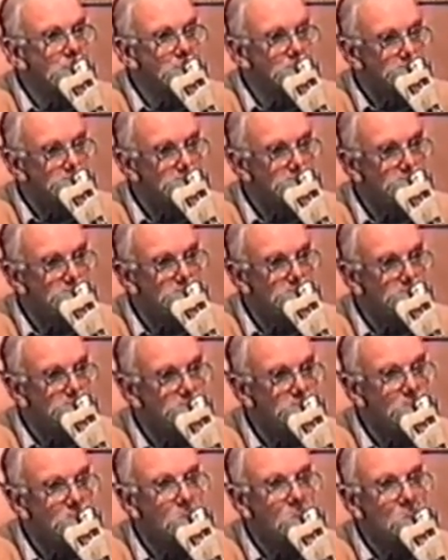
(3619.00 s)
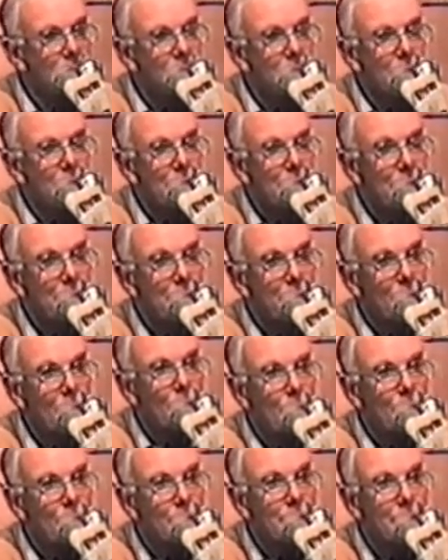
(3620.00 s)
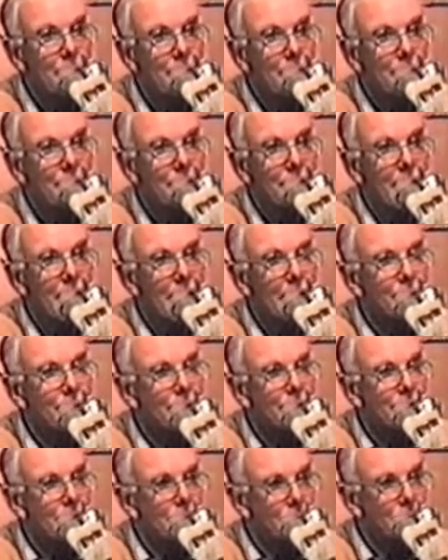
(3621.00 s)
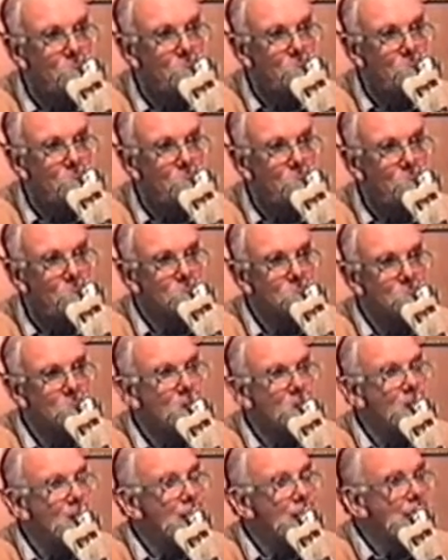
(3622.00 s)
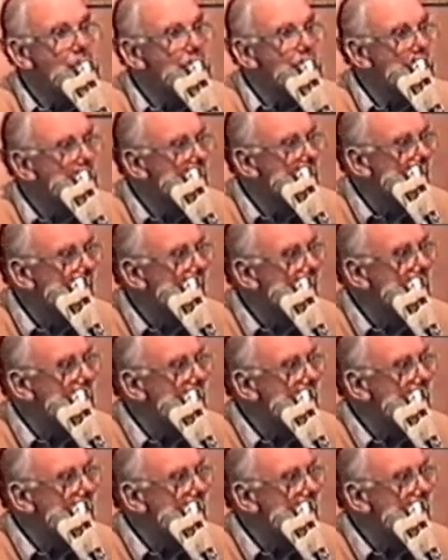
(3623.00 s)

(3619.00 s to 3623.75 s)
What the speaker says: sympathise with them, and we all wish them the best of luck. Now, thank you all very